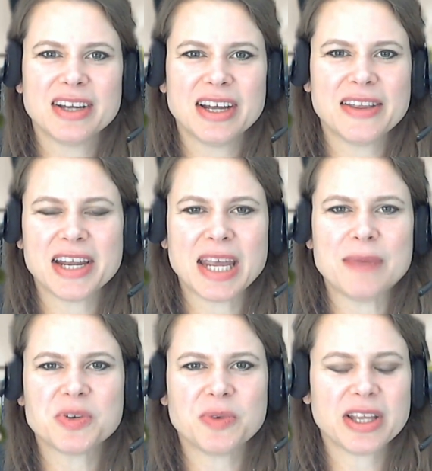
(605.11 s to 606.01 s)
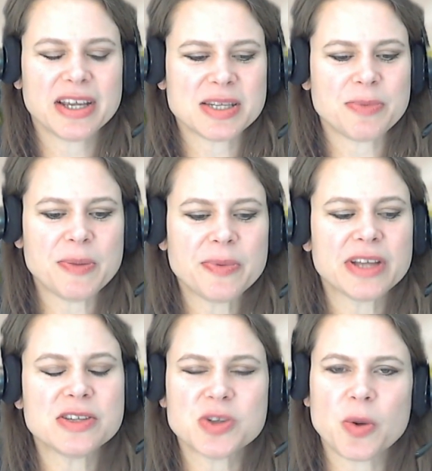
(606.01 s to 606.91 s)
And then I came to realize that people
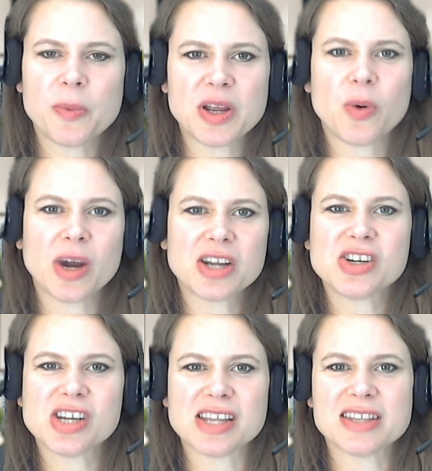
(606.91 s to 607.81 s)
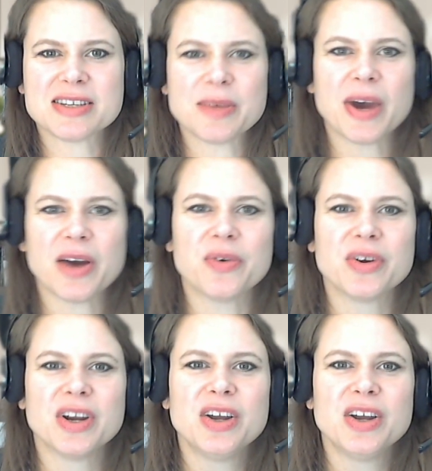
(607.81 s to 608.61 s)
had so many questions about